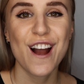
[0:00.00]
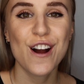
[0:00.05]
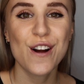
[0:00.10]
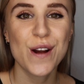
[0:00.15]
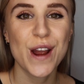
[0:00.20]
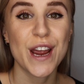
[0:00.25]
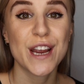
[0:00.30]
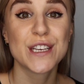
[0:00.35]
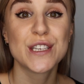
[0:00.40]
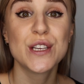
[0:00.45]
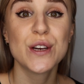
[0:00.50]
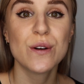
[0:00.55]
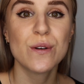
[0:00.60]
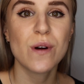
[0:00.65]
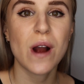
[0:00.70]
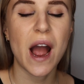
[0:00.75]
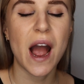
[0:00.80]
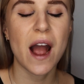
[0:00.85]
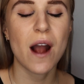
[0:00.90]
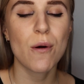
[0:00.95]
Okay,
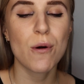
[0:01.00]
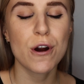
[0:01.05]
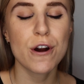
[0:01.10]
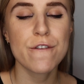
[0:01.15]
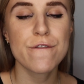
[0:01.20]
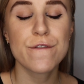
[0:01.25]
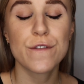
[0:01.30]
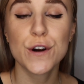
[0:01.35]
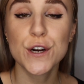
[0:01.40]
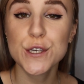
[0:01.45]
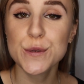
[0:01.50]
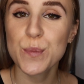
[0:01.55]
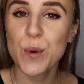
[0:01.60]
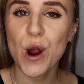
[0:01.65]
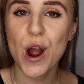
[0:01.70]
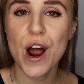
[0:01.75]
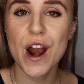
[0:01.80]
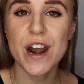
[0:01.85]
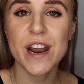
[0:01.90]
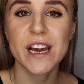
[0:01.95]
so our first
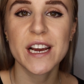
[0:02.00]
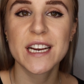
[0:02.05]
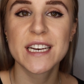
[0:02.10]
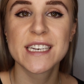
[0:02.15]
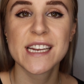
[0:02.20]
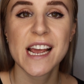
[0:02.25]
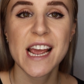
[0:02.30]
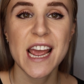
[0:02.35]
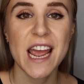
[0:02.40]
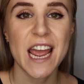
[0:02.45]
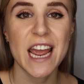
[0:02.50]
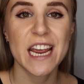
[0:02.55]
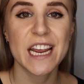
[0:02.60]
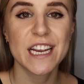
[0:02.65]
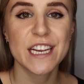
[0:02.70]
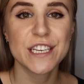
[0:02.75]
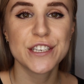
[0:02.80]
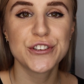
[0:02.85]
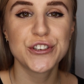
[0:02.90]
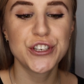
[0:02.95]
product
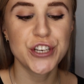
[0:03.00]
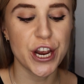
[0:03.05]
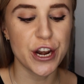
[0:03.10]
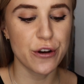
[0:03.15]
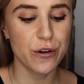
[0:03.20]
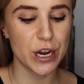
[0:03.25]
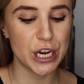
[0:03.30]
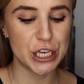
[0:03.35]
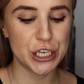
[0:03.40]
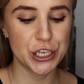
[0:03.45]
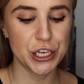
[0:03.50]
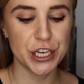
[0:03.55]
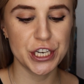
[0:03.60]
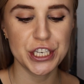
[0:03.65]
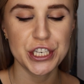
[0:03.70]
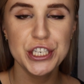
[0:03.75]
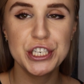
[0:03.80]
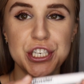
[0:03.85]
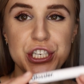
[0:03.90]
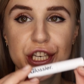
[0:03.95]
is
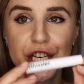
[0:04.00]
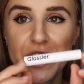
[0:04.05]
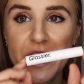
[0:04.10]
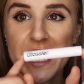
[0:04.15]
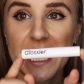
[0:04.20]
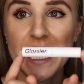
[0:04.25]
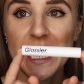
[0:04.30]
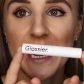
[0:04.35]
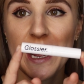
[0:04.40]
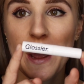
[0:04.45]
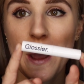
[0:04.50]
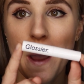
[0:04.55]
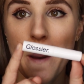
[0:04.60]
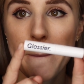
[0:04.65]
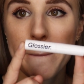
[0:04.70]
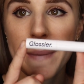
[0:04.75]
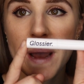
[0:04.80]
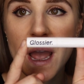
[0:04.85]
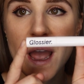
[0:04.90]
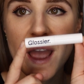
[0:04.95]
Generation G
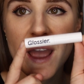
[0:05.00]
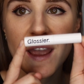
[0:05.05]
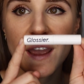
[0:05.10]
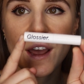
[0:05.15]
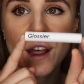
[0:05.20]
by